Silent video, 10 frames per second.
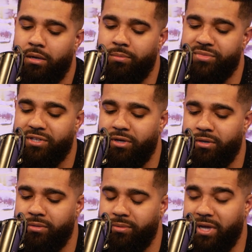
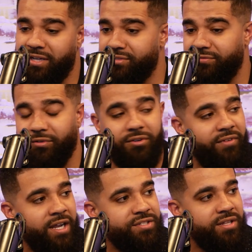So I took full
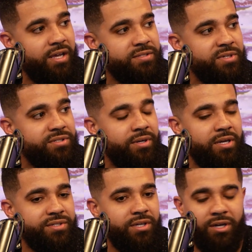advantage of that, especially when
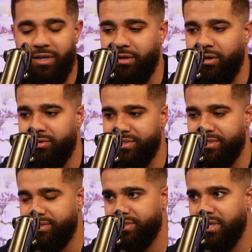I was young.
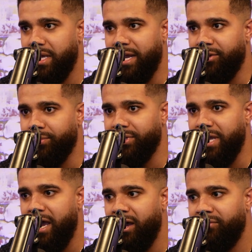I didn't
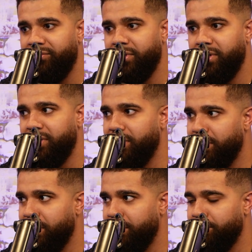really have
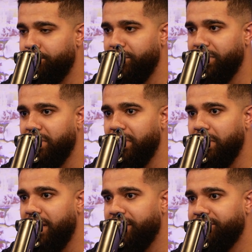a
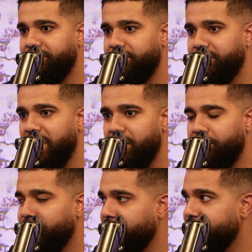lot of
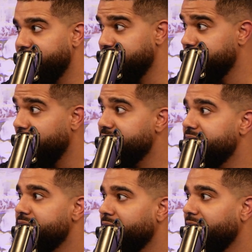liability of
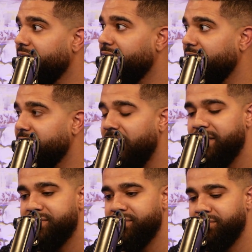expenses or anything like
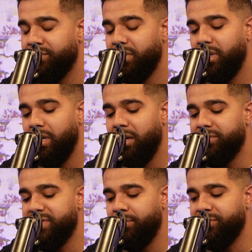that. So I
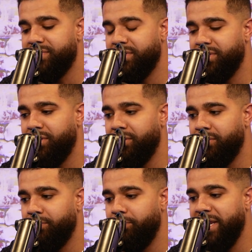was able
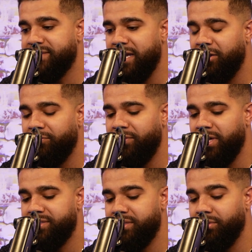to, make
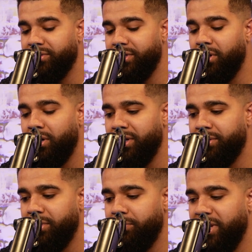sacrifice early on
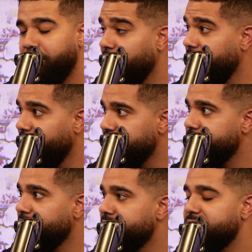and make
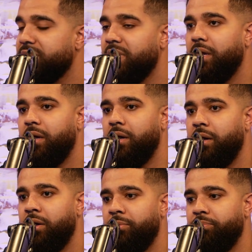investments,
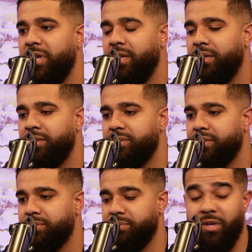
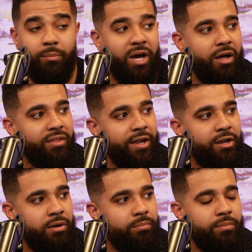and pile that
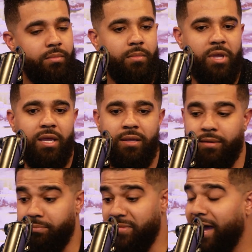up.
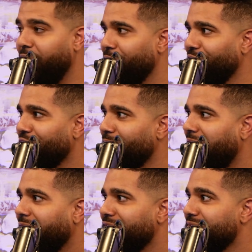And now looking
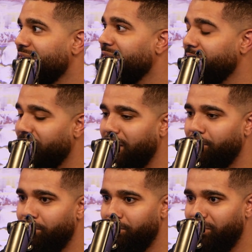back,
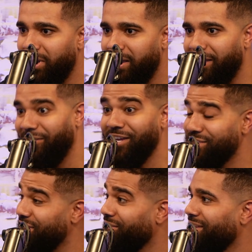I
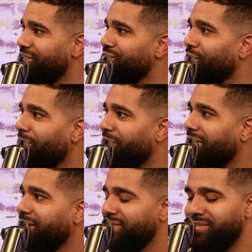like sharing that story
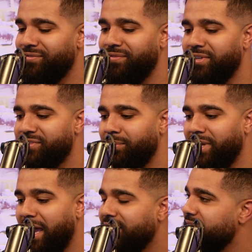because if
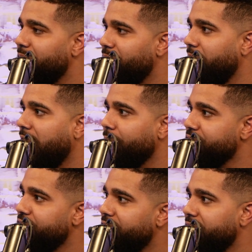somebody has that
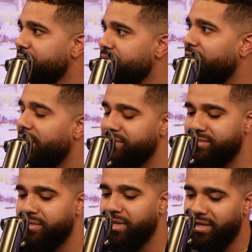opportunity to do that,
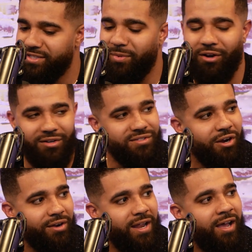it's better to
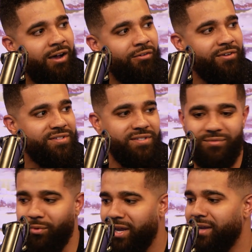start now
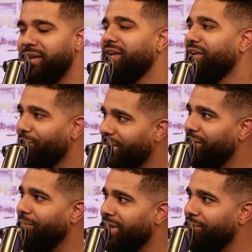versus wait,
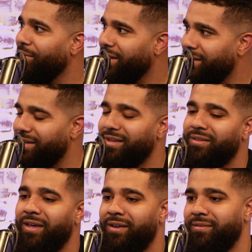
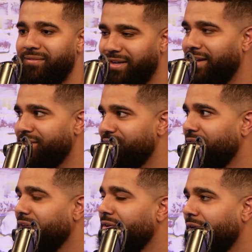and then get
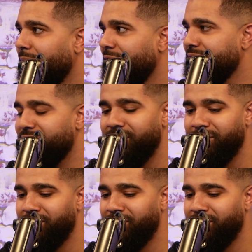into it. You know what I mean? So,